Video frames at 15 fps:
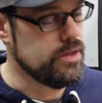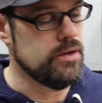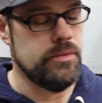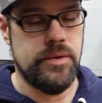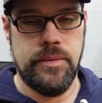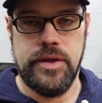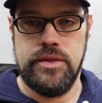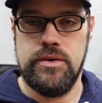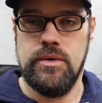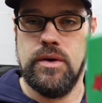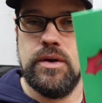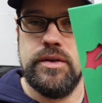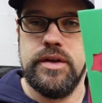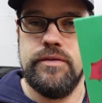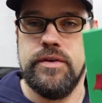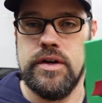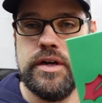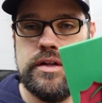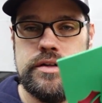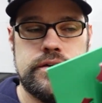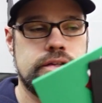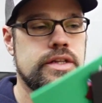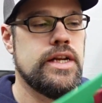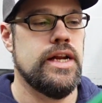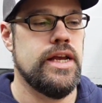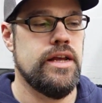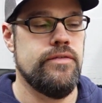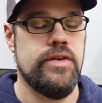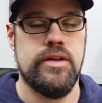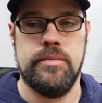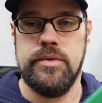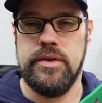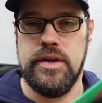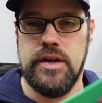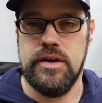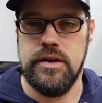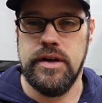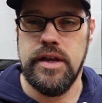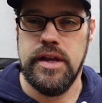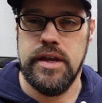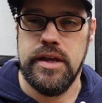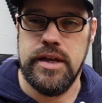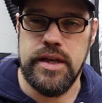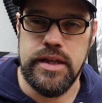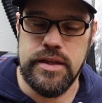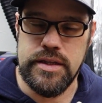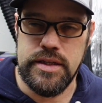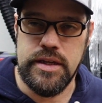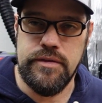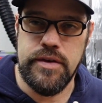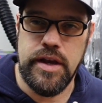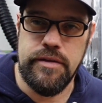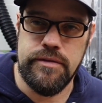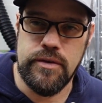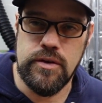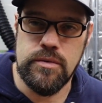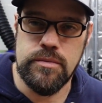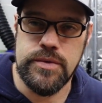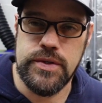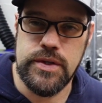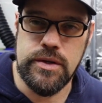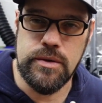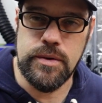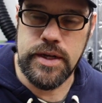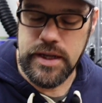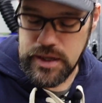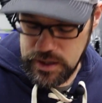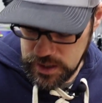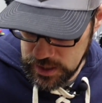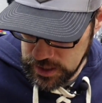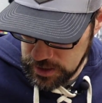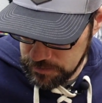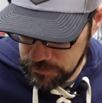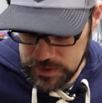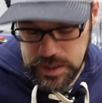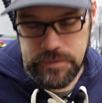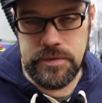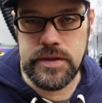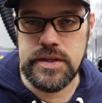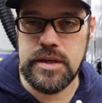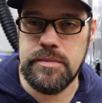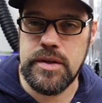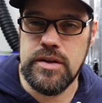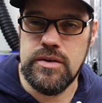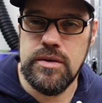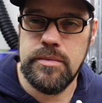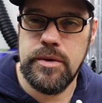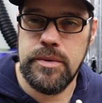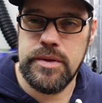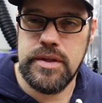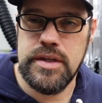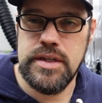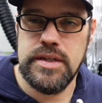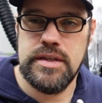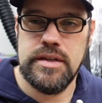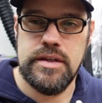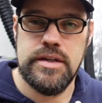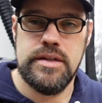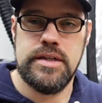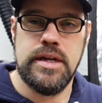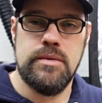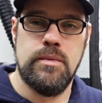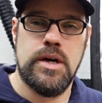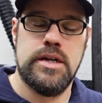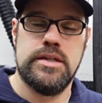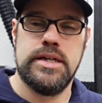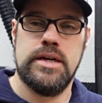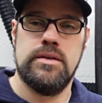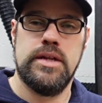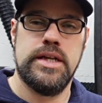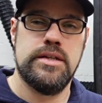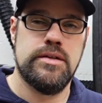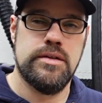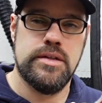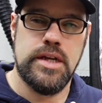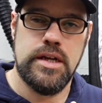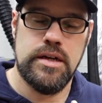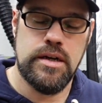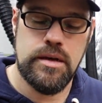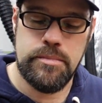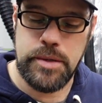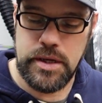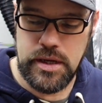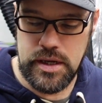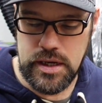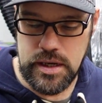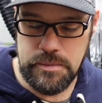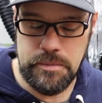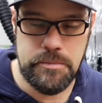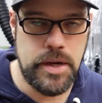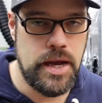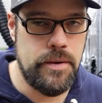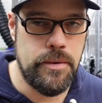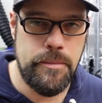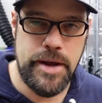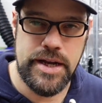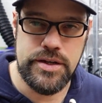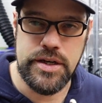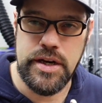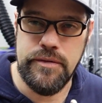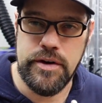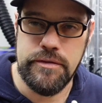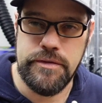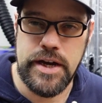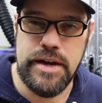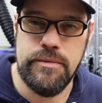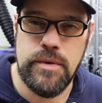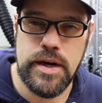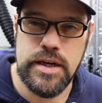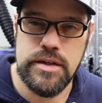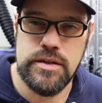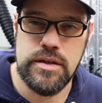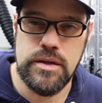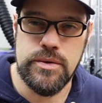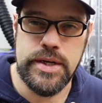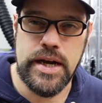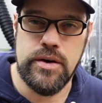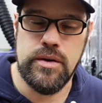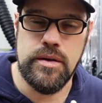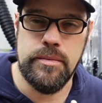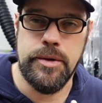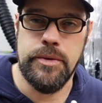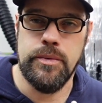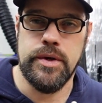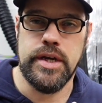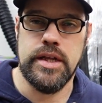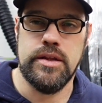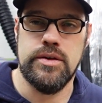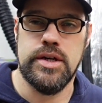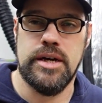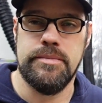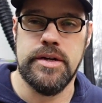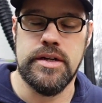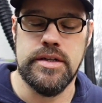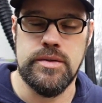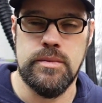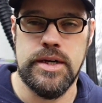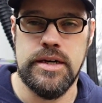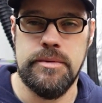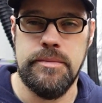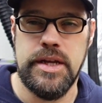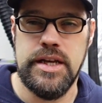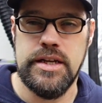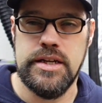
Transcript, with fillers: you know, we went through all the different colors that I had available here in this EVA foam. So um, definitely something doable with these 10 watt diode lasers and up. Um, I imagine even a 5 watt slowed down a little bit would get the job done as well.